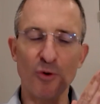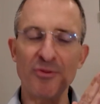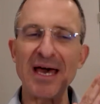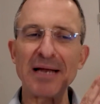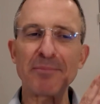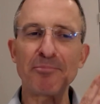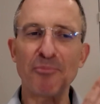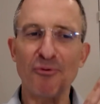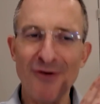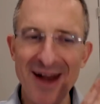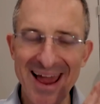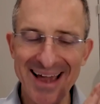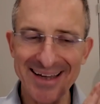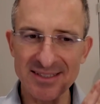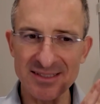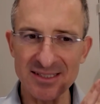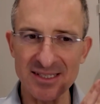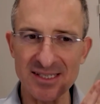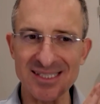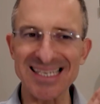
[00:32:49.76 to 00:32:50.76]
or that
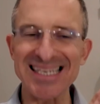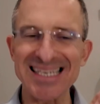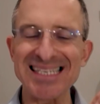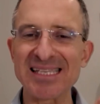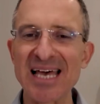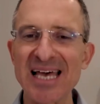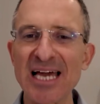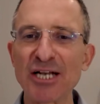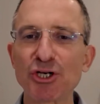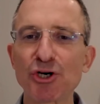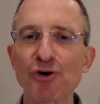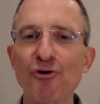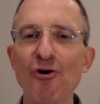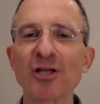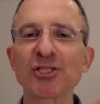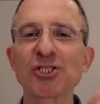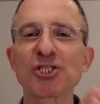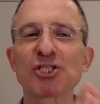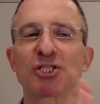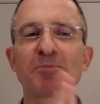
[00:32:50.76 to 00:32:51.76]
practice is then
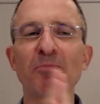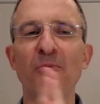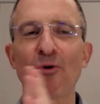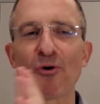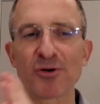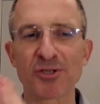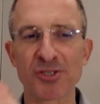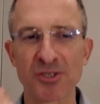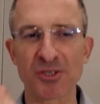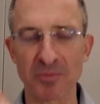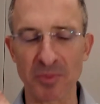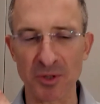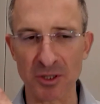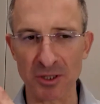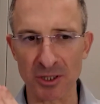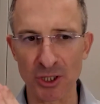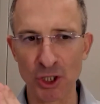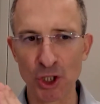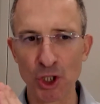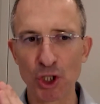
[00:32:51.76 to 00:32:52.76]

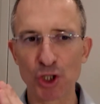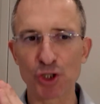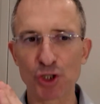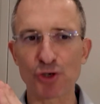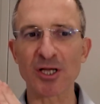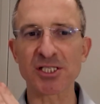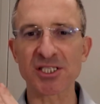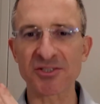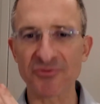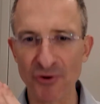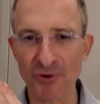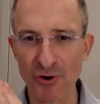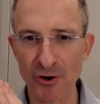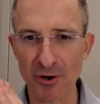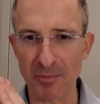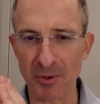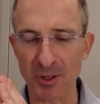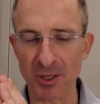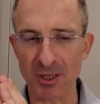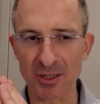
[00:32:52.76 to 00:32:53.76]
transportable,
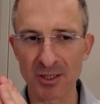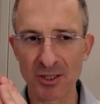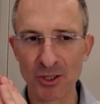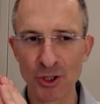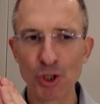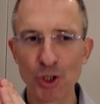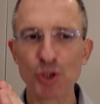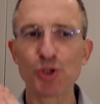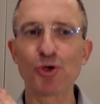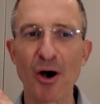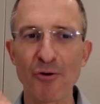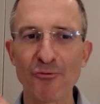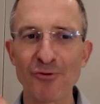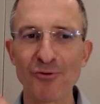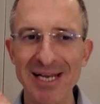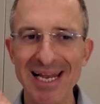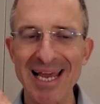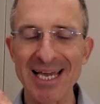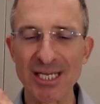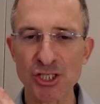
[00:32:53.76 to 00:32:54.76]
transferable to our
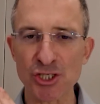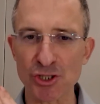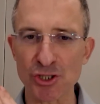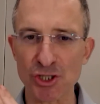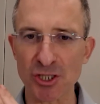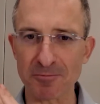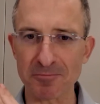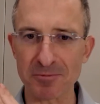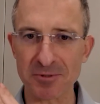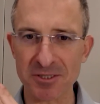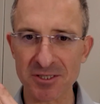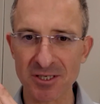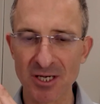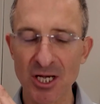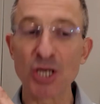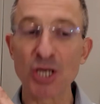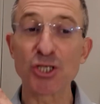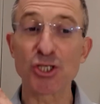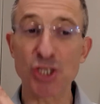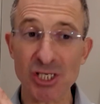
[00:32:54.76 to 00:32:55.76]
relationships.